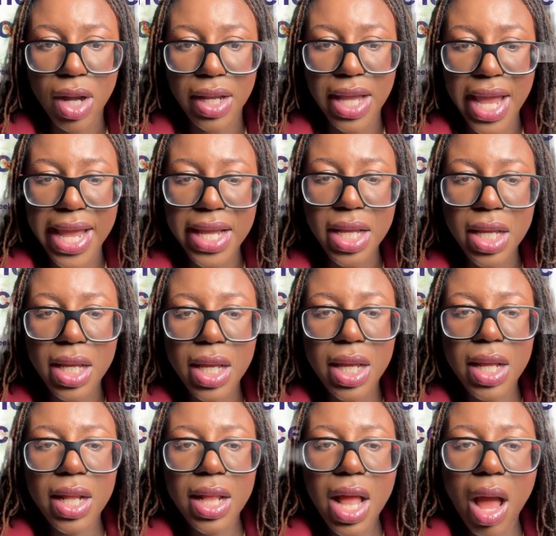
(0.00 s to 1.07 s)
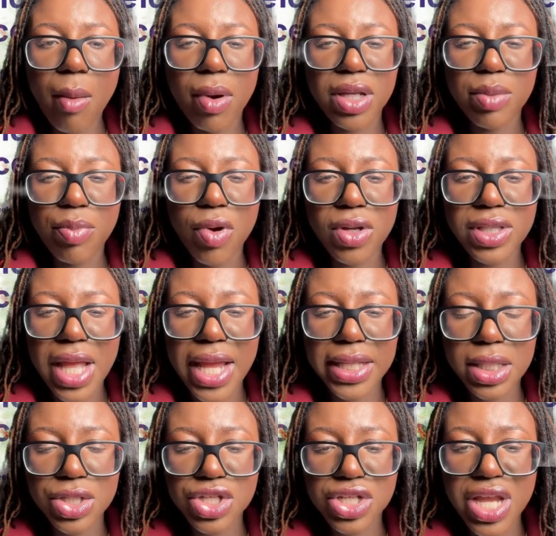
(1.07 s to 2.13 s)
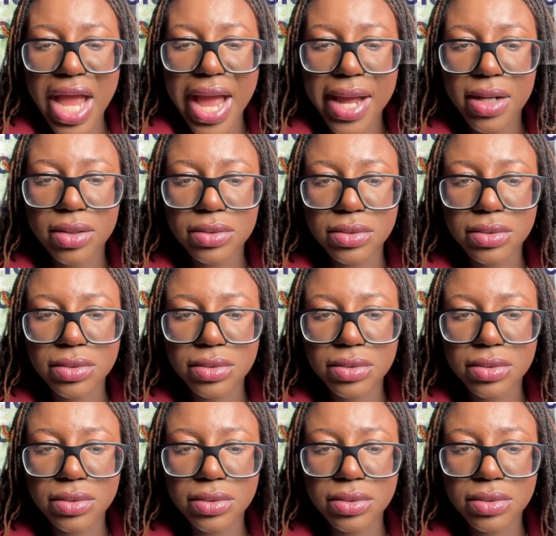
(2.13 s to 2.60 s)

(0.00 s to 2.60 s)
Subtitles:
Okay. I'm going to put that in the chat.